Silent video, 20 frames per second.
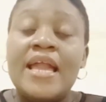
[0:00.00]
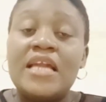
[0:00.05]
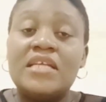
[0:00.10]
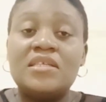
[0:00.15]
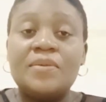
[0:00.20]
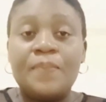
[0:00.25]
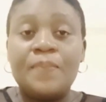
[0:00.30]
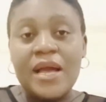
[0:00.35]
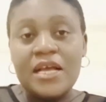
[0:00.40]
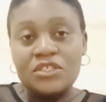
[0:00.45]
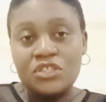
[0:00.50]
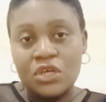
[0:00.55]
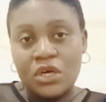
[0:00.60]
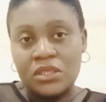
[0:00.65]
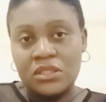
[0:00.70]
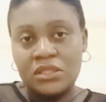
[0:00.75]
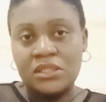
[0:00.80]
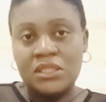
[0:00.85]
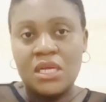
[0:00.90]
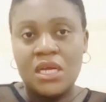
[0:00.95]
It depends
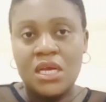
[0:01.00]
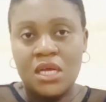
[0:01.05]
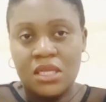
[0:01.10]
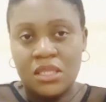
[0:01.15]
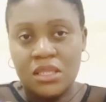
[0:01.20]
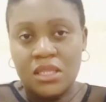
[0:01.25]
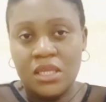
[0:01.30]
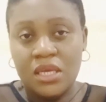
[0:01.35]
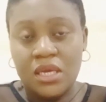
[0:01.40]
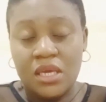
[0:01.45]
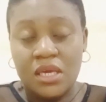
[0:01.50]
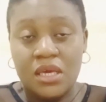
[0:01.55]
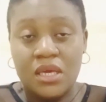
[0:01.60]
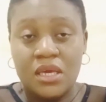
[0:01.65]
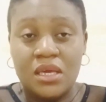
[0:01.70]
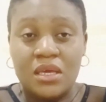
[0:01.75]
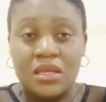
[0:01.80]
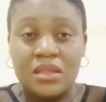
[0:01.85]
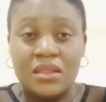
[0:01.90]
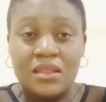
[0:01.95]
on
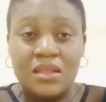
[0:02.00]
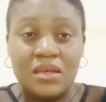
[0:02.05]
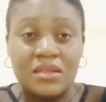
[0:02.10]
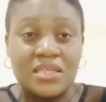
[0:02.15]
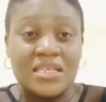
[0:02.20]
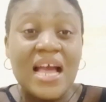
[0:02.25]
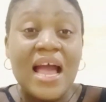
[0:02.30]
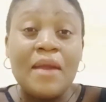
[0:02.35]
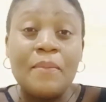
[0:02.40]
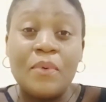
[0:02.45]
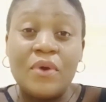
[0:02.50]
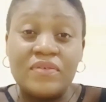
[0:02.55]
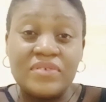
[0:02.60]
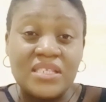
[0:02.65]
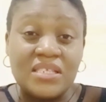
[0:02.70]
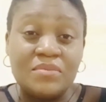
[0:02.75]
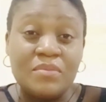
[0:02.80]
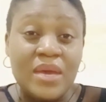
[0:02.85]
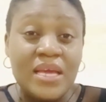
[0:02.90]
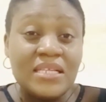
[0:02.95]
the type of
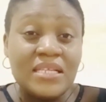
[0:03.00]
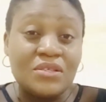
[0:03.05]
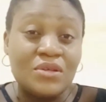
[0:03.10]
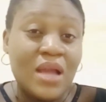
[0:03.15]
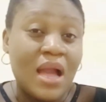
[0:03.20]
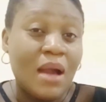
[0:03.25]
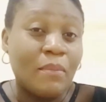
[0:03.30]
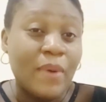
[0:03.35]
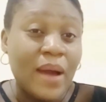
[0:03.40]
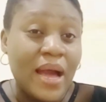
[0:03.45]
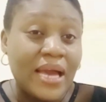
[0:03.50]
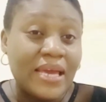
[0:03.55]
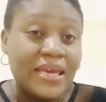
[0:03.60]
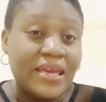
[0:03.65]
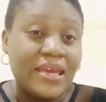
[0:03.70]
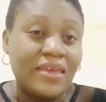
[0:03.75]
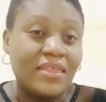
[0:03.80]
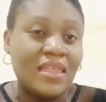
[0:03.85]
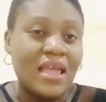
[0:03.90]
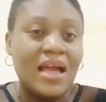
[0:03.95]
cement you are
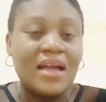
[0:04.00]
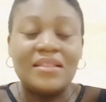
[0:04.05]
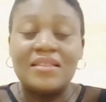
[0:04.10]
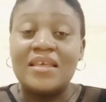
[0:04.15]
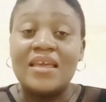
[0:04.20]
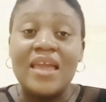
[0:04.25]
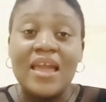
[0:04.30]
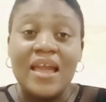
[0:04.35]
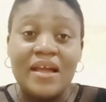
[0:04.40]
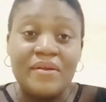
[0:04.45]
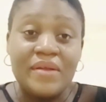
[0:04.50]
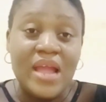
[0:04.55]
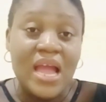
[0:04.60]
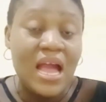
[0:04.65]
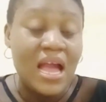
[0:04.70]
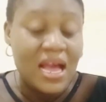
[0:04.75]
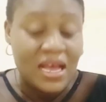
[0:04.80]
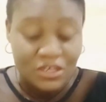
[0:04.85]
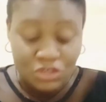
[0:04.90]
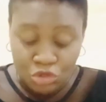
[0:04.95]
buying and the area
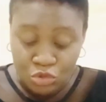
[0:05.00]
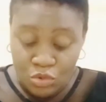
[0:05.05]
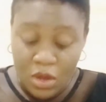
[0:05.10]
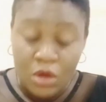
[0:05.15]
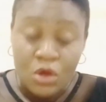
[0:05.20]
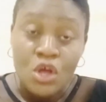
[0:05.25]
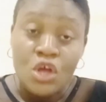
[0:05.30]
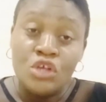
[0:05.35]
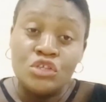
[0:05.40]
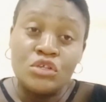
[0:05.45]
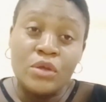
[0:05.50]
as well.